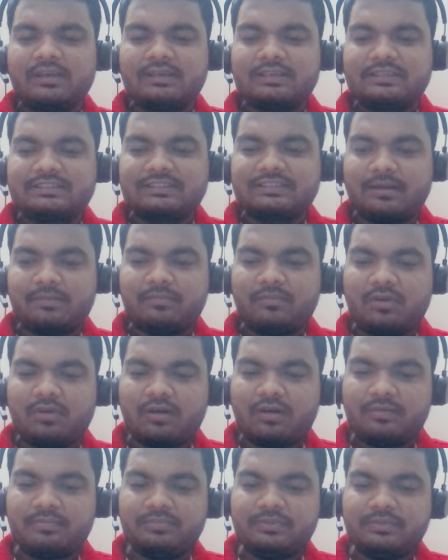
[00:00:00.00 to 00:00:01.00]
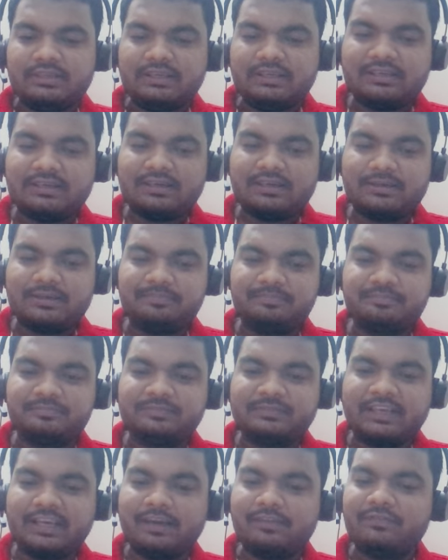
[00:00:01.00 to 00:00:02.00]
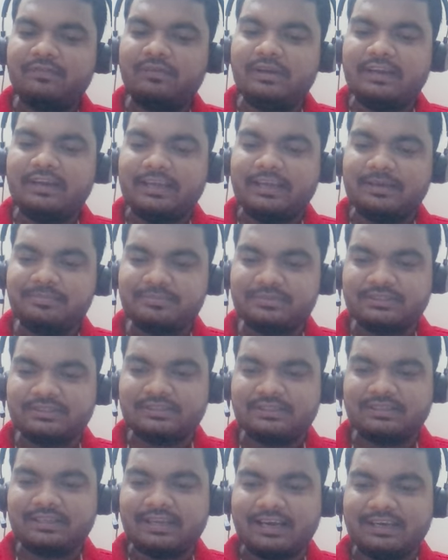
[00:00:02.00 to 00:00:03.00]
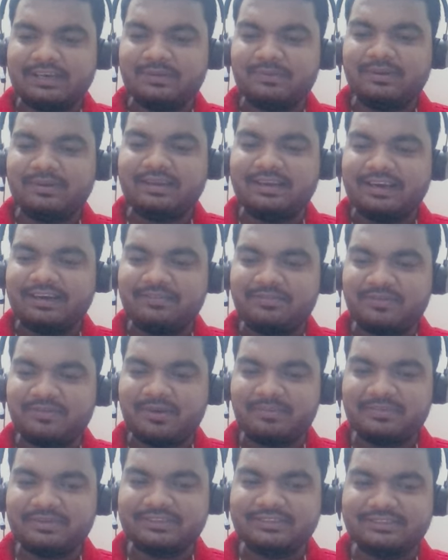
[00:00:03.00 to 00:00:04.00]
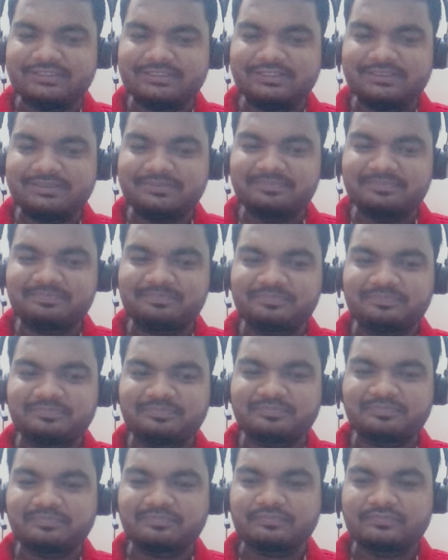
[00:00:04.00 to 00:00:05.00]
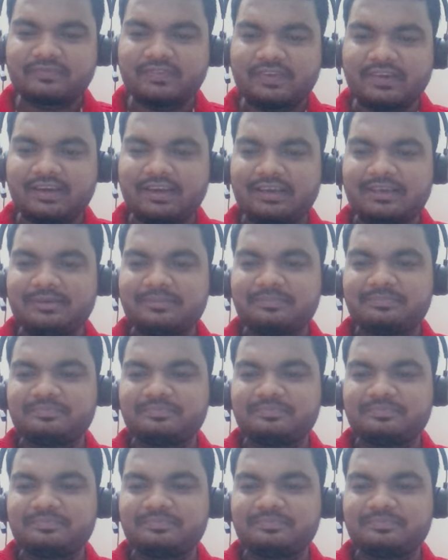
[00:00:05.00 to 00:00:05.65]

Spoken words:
Some of the helpful tips that you'll get from here, right?